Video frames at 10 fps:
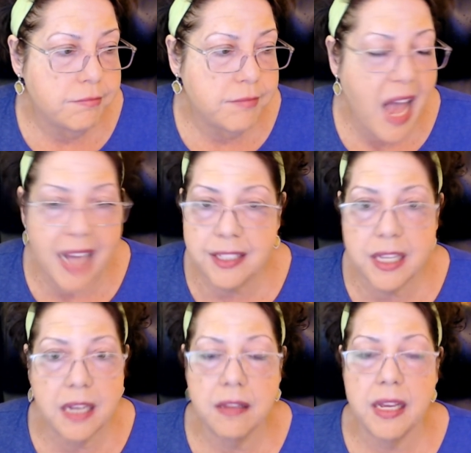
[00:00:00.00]

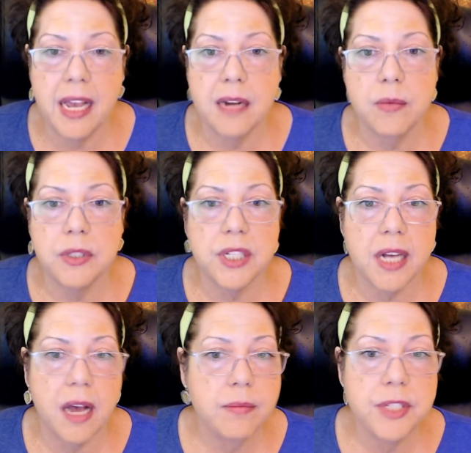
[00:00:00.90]
asking the animal to
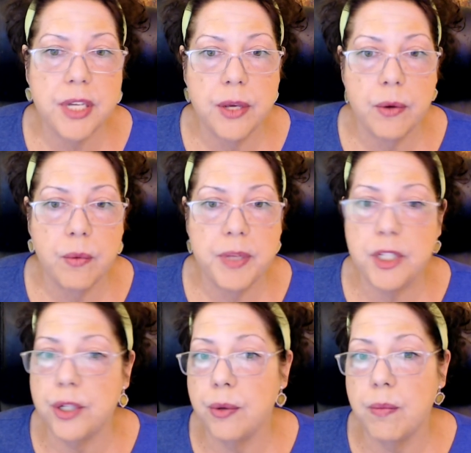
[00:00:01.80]
come to you,
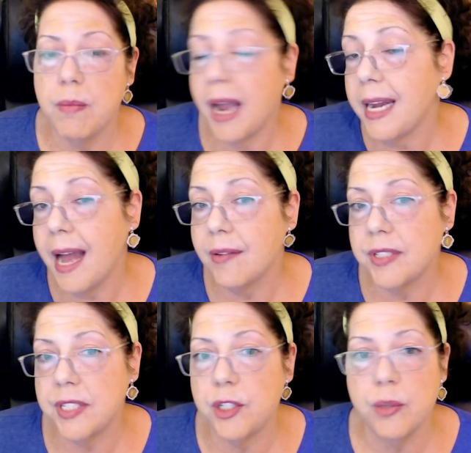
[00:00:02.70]
but you might have a
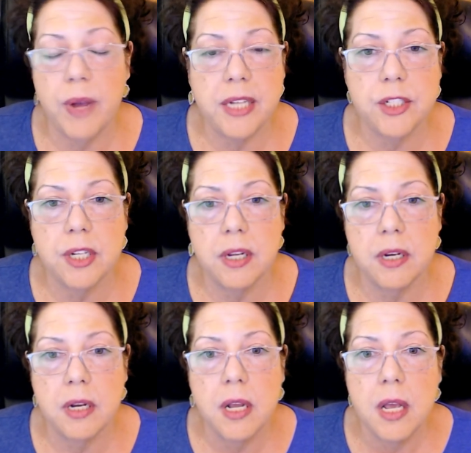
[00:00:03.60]

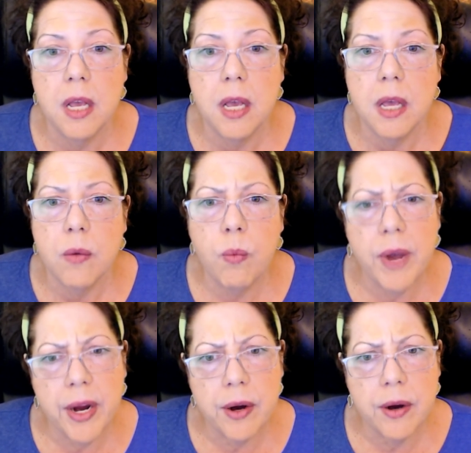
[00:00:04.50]
situation
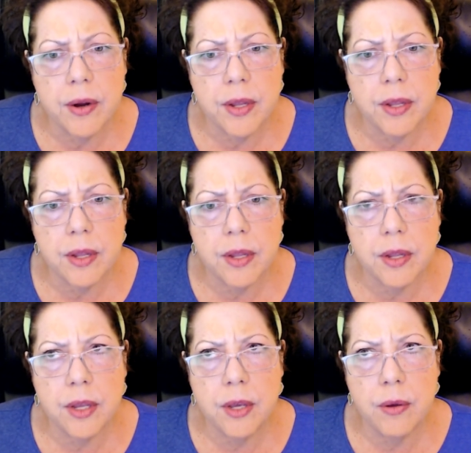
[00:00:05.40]
where
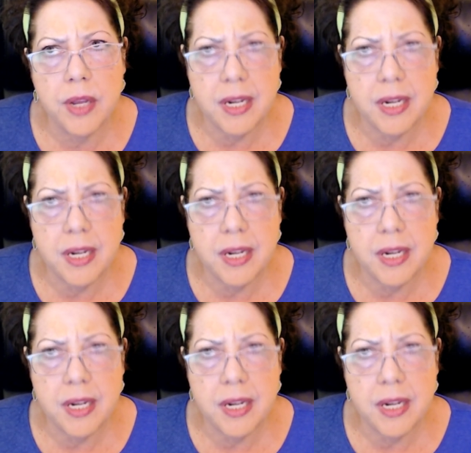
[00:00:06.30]
it